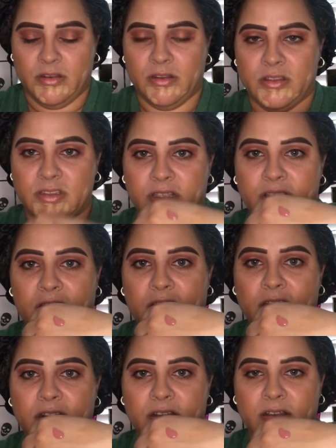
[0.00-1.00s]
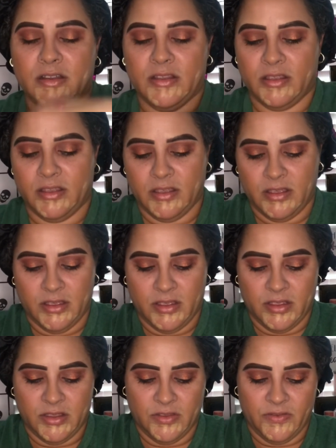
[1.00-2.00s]
Looks like that.
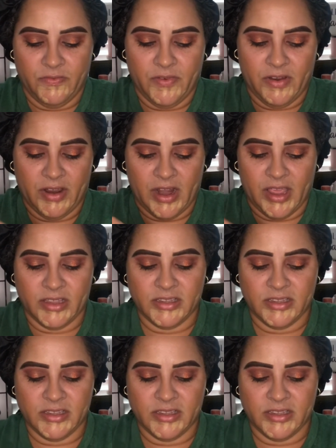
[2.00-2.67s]
It's very light.